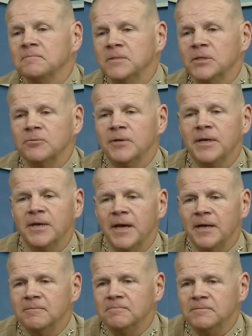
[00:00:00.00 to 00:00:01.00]
this
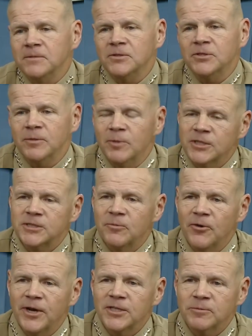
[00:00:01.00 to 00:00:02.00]
weekend, see a bunch of
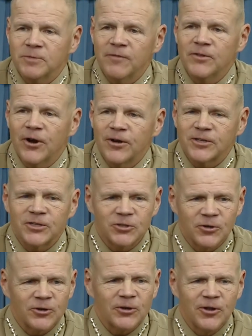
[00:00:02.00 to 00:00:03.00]
Marines above the Arctic
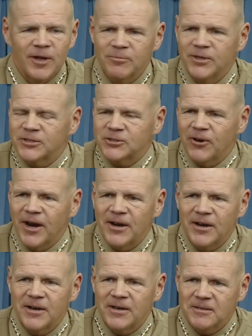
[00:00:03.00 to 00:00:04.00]
Circle up there
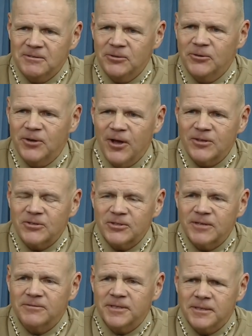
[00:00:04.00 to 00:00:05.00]
training and doing all this
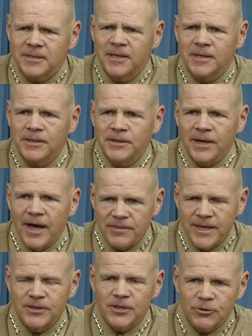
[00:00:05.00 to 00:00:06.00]
stuff that I
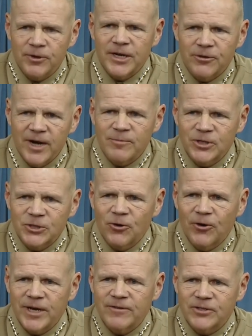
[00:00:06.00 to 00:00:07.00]
think the great, great
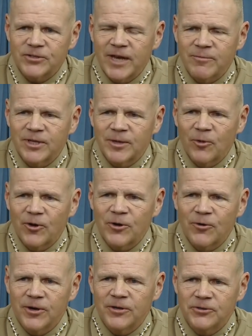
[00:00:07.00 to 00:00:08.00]
majority of us came in the Marine
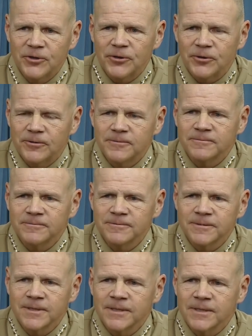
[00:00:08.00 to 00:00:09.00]
Corps to do,
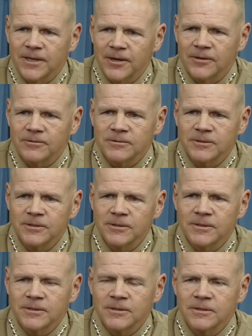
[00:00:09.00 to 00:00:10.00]
you know,
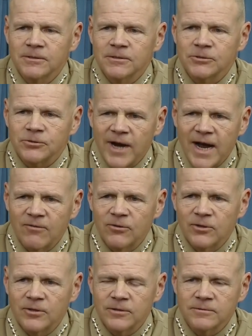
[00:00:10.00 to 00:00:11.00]

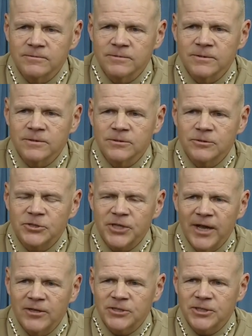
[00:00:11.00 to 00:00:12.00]
travel, do
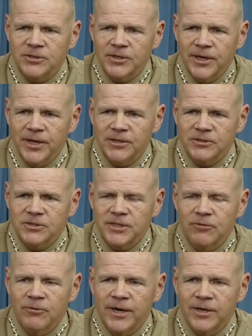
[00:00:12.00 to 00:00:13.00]
challenging things,
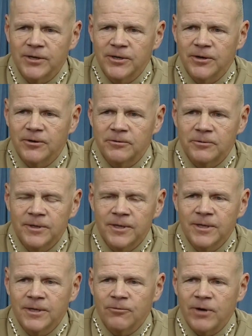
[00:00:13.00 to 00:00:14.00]
get ready to go
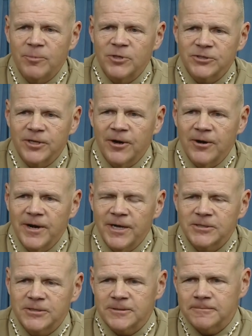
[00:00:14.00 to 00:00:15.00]
represent our
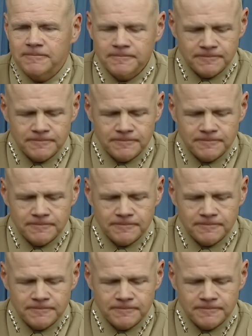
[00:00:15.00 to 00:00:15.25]
nation.